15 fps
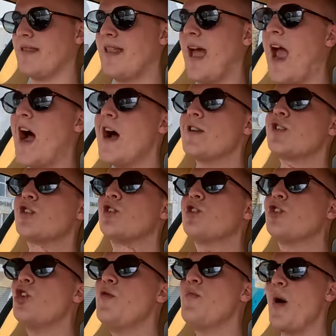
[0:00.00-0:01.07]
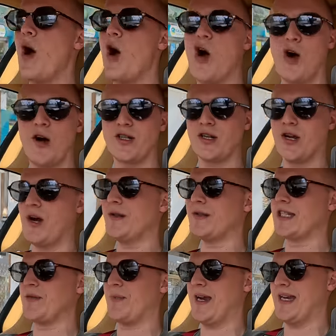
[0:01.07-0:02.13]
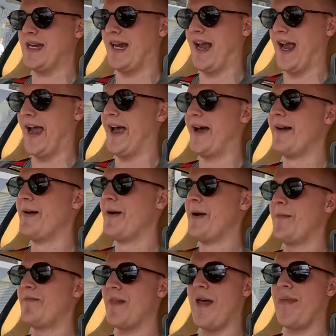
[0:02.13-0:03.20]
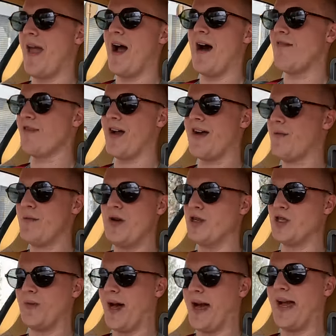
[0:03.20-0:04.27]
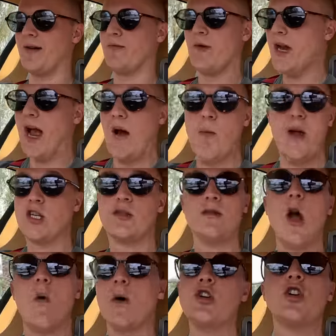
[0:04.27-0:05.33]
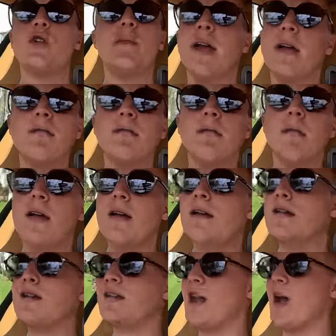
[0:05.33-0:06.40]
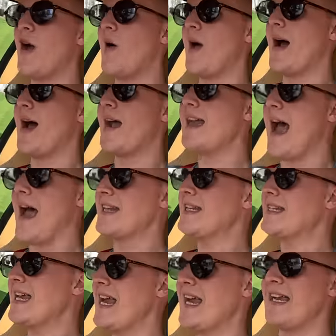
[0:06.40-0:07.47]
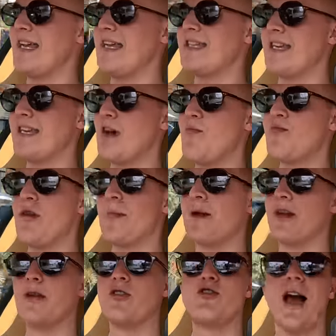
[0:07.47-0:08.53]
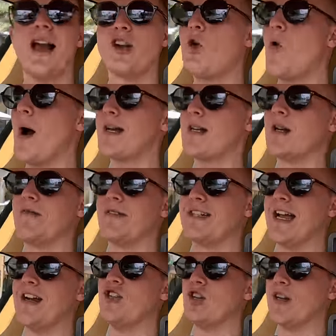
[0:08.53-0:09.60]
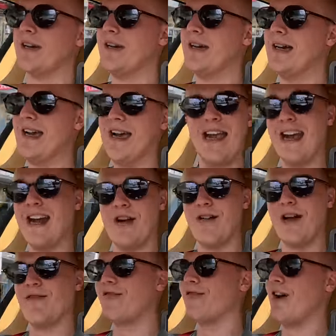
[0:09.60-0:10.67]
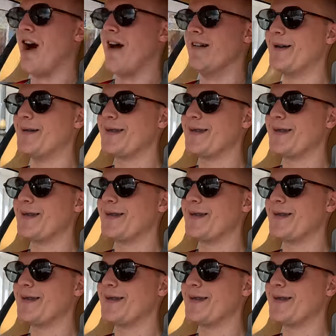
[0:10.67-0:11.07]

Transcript: They are super hot on speeding here and they aren't very amused by it, which no one should be. So uh, yeah, just take it easy. You're probably going to attract quite a lot of attention in a red Ferrari.